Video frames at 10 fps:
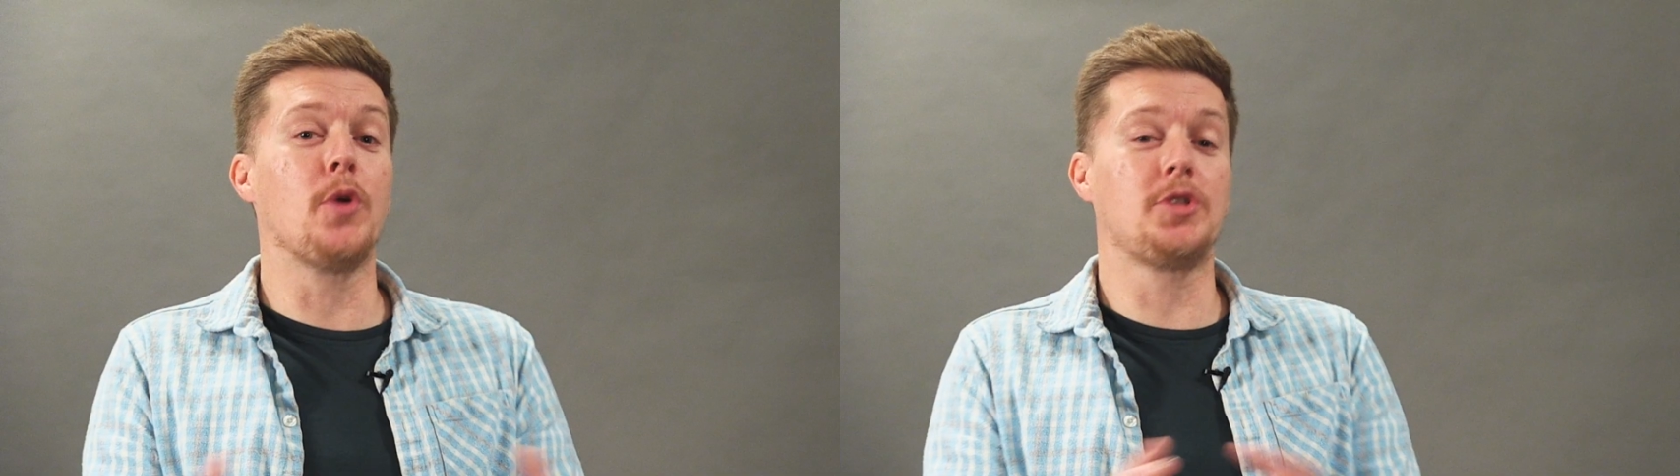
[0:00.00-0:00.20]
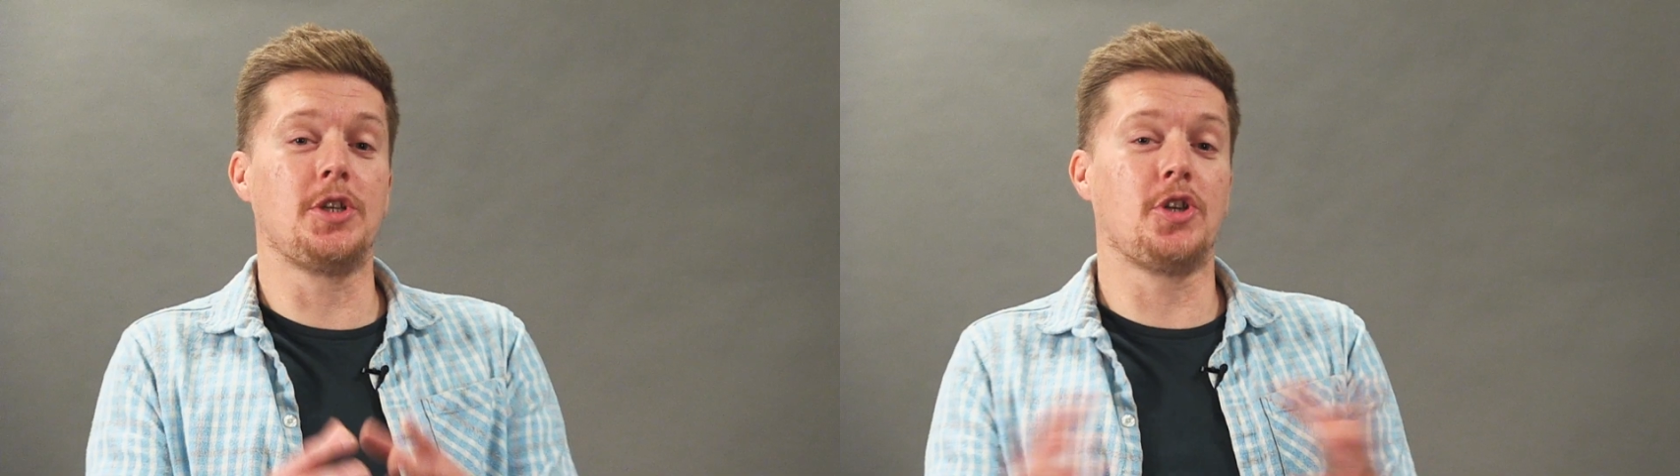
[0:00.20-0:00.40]
I
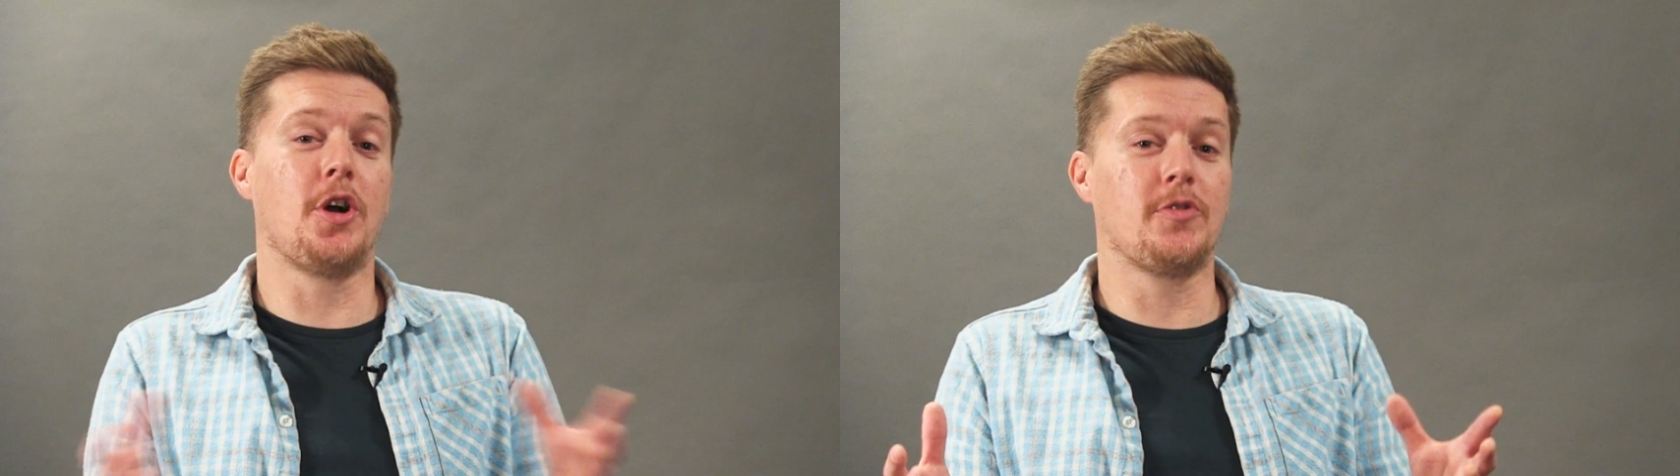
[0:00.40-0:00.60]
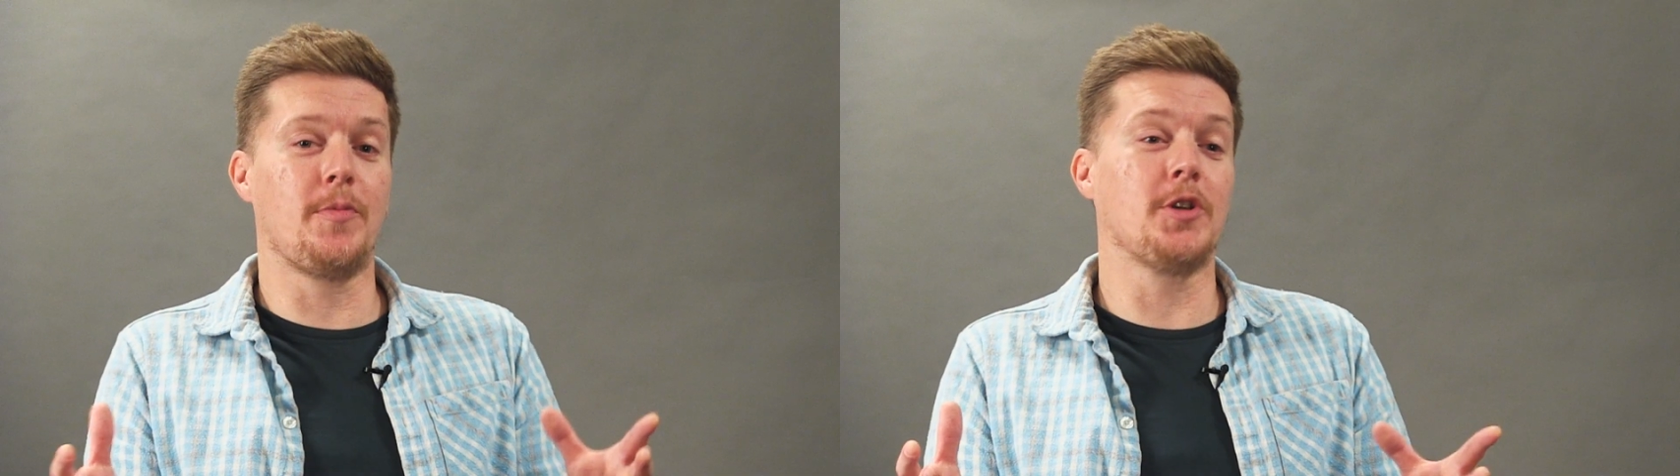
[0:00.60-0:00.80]
was
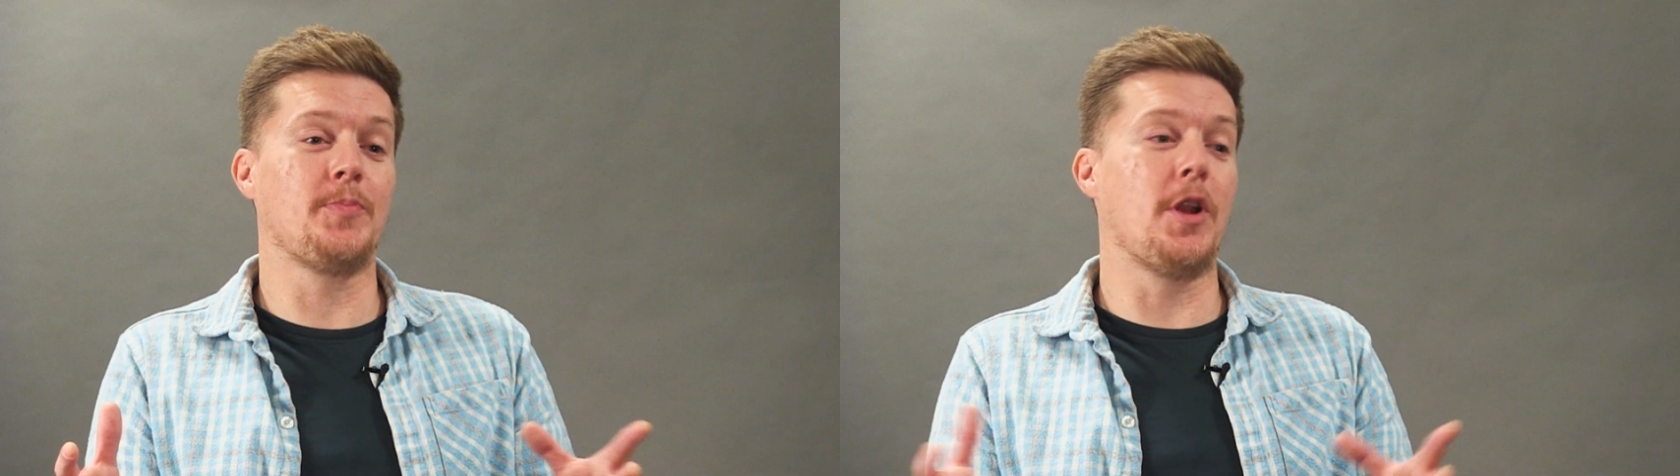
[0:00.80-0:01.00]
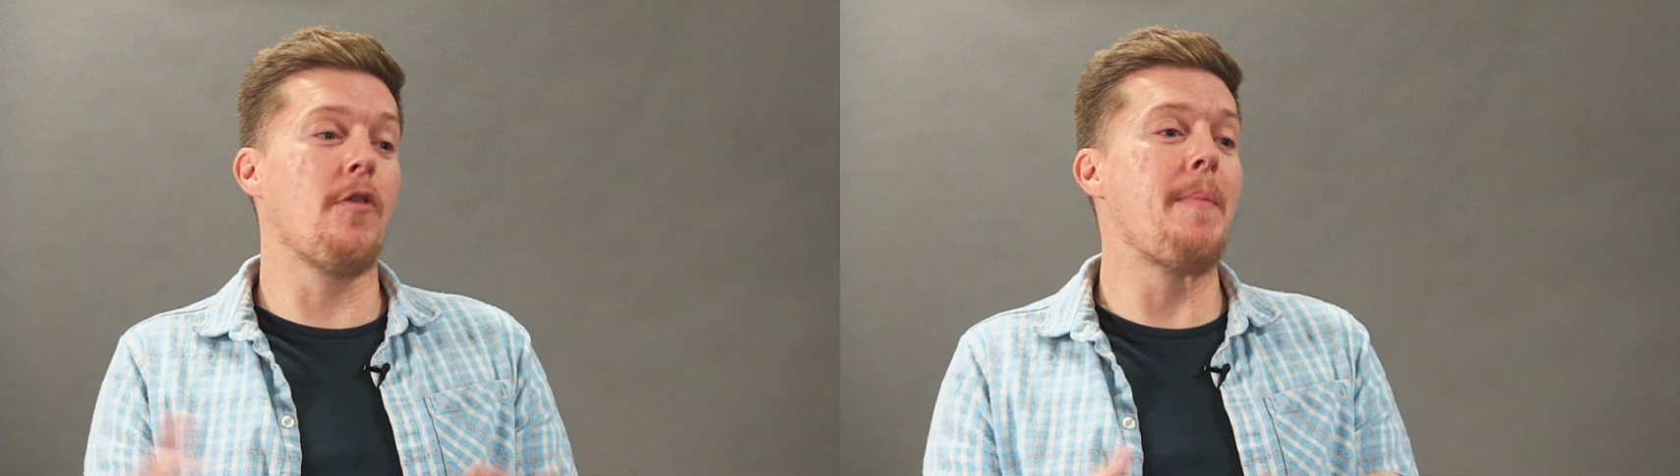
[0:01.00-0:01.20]
discharged from
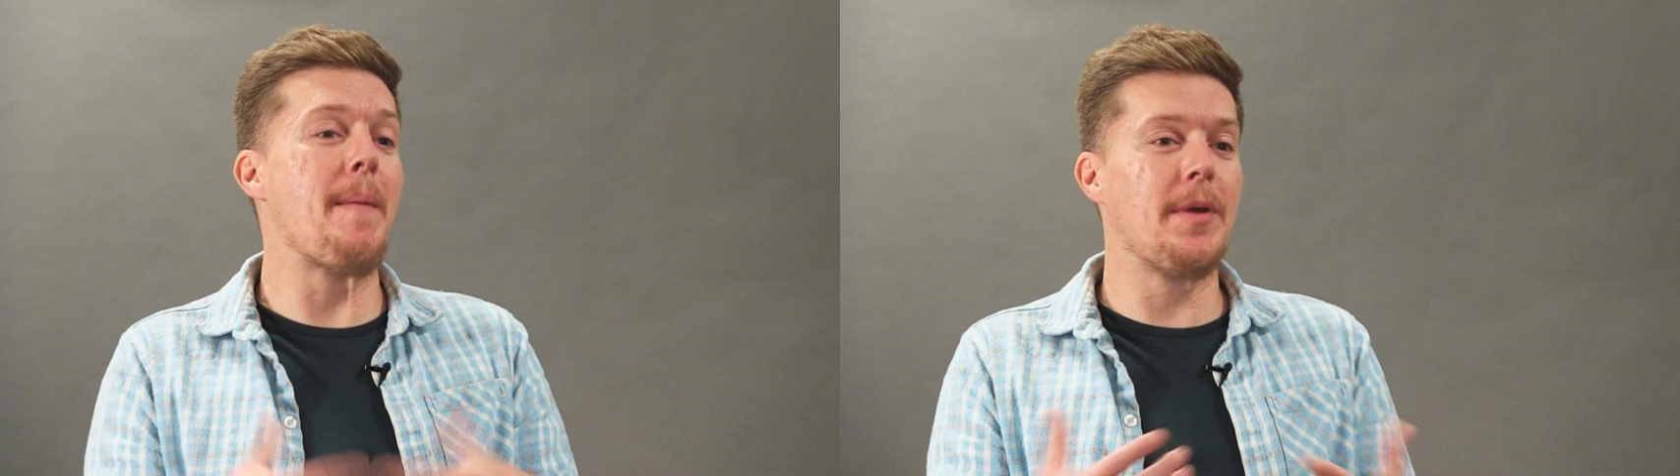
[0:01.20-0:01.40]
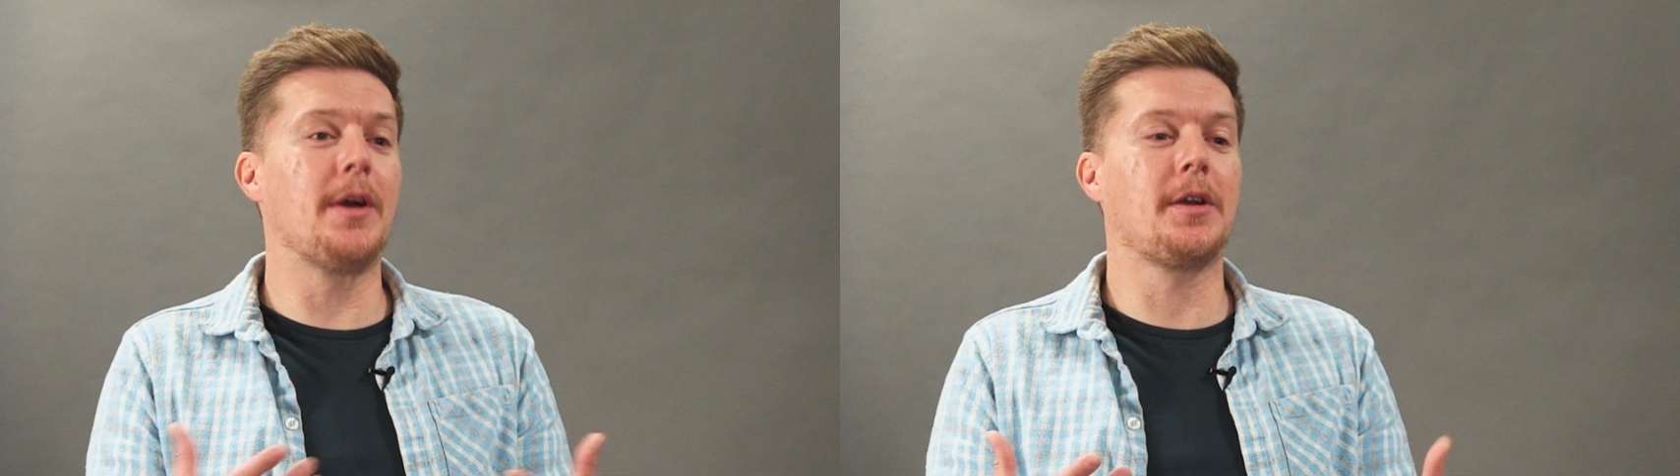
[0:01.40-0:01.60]
hospital, I
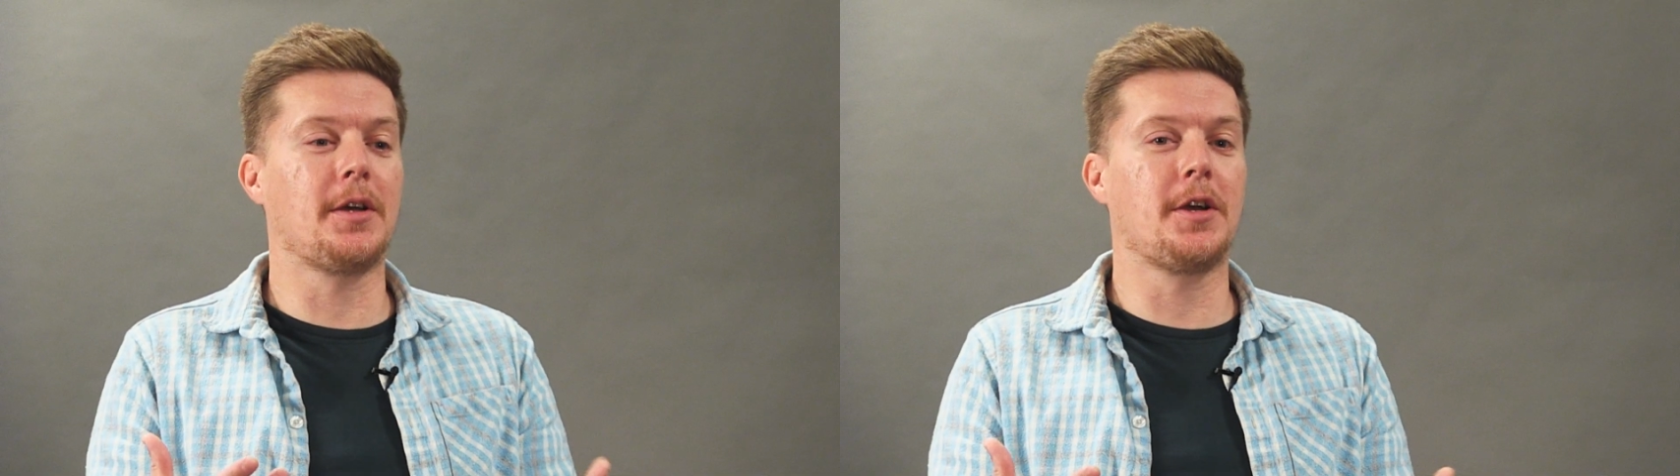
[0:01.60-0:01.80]
remember